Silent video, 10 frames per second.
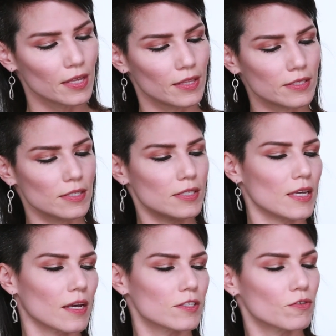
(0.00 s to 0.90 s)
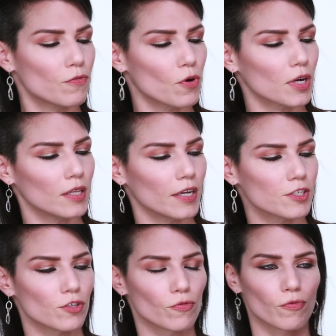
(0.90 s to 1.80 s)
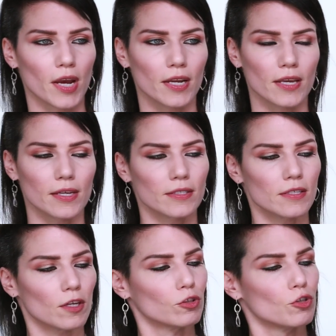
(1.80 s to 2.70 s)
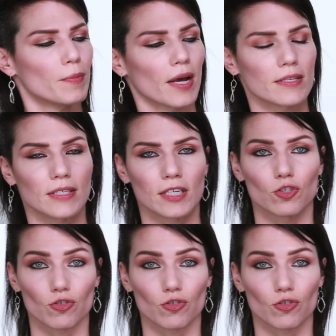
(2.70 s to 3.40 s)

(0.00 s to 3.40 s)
This is the Sephora Collection Radiant Luminizing